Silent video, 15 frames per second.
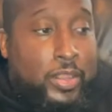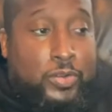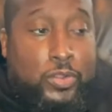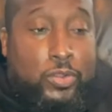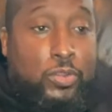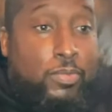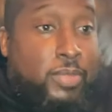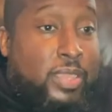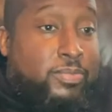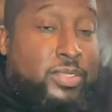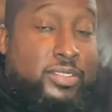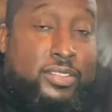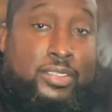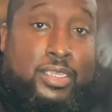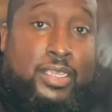I know you might
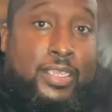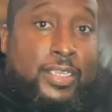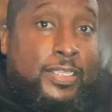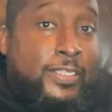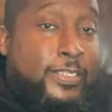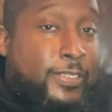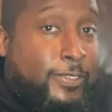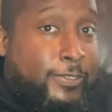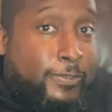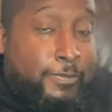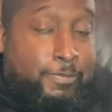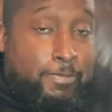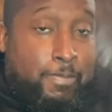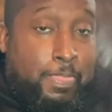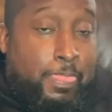be saying,
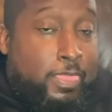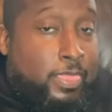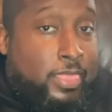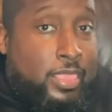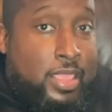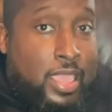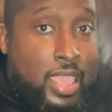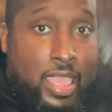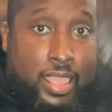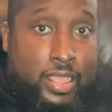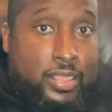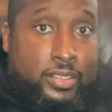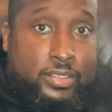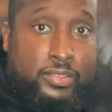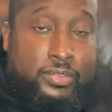nah,